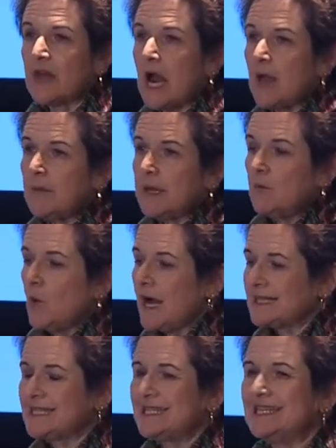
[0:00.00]
that IBM
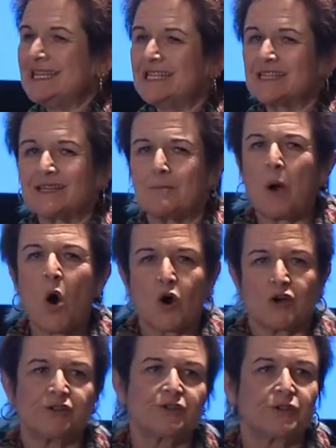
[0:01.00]
Watson needs to
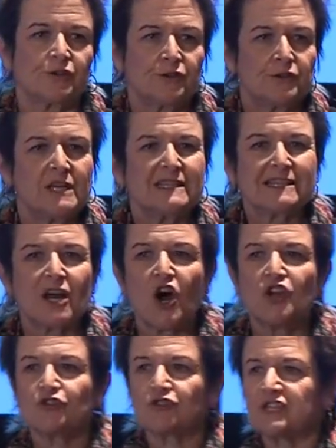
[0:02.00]
parse, needs to
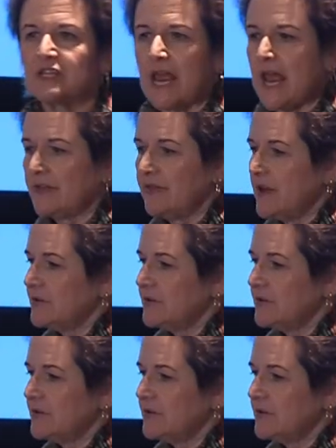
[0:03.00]
understand